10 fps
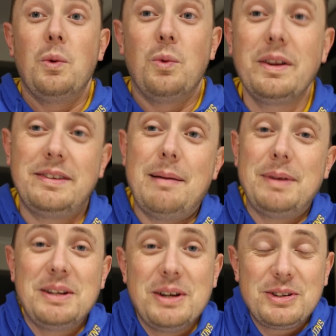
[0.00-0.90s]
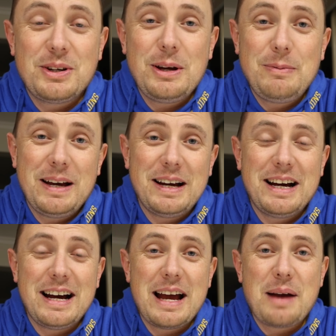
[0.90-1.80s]
What's happening YouTube
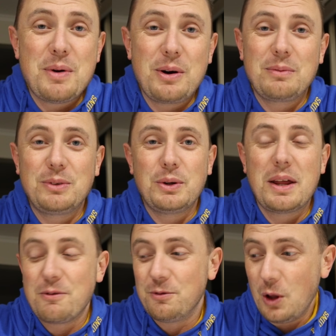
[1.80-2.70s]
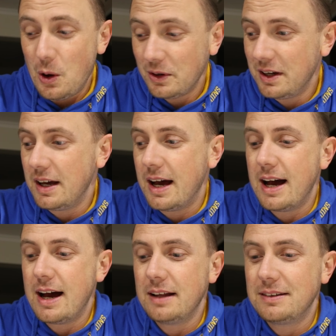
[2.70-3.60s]
uh, and welcome to another vlog.
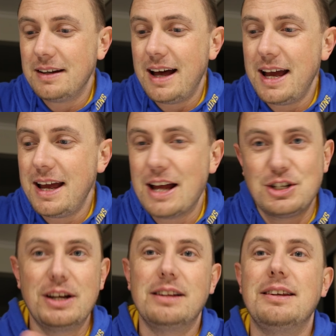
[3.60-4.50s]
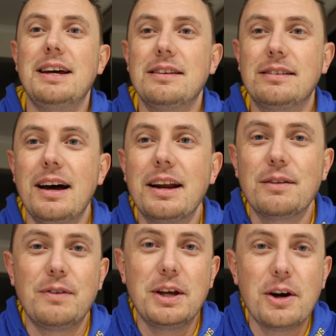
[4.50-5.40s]
Uh, today as you can see at the start of
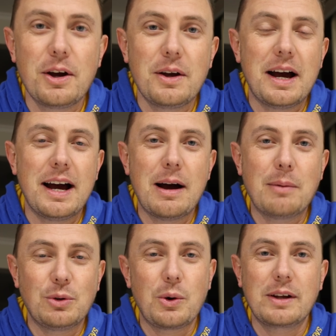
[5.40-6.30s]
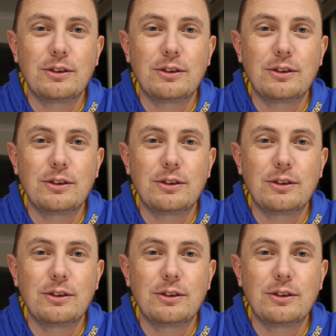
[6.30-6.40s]
the video uh, I'm talking